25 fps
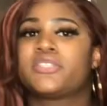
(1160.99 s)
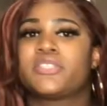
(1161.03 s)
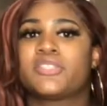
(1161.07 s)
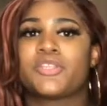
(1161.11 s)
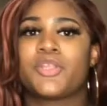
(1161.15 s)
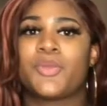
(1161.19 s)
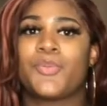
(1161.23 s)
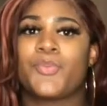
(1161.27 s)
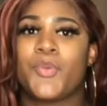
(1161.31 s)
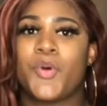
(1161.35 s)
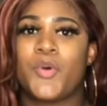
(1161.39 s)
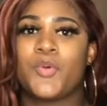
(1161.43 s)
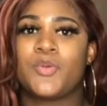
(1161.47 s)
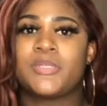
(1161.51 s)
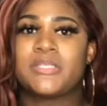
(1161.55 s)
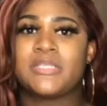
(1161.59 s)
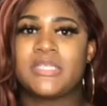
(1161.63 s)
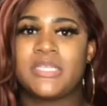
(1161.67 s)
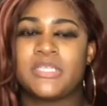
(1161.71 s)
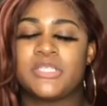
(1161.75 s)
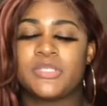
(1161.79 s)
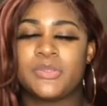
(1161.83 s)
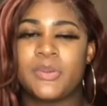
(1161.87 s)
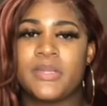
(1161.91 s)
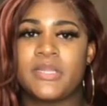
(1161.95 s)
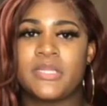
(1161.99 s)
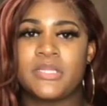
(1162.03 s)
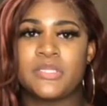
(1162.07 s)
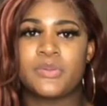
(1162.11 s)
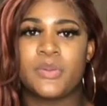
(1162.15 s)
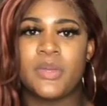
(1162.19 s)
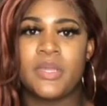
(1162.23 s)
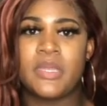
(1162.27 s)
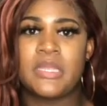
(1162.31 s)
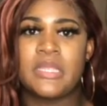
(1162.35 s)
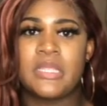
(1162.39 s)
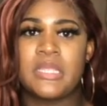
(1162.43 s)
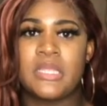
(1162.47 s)
the most in
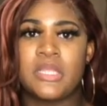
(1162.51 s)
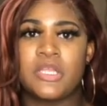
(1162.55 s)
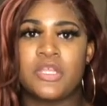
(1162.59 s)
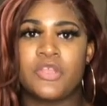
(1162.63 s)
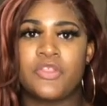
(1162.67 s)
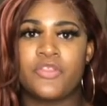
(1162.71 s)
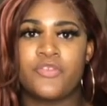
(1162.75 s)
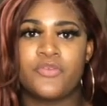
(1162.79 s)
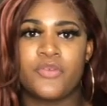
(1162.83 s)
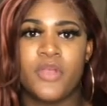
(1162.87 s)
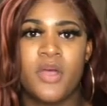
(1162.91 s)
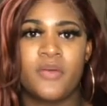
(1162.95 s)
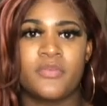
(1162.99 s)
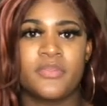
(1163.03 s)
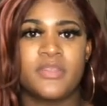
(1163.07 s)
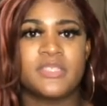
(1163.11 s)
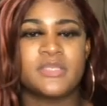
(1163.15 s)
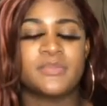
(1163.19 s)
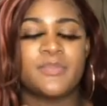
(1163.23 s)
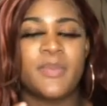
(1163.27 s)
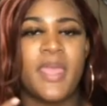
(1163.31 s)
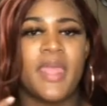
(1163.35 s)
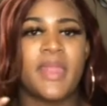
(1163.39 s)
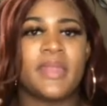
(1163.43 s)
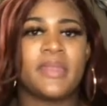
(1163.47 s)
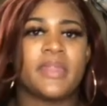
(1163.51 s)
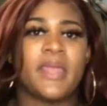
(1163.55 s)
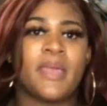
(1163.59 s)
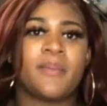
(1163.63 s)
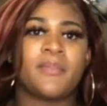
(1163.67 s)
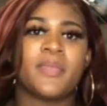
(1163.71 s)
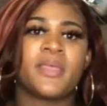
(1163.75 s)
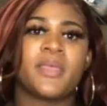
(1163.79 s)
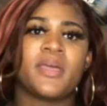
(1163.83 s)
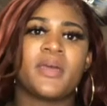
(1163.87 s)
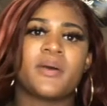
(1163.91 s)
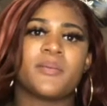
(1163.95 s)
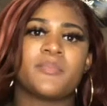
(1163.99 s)
2020 throughout this
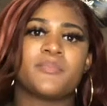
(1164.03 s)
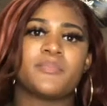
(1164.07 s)
pandemic,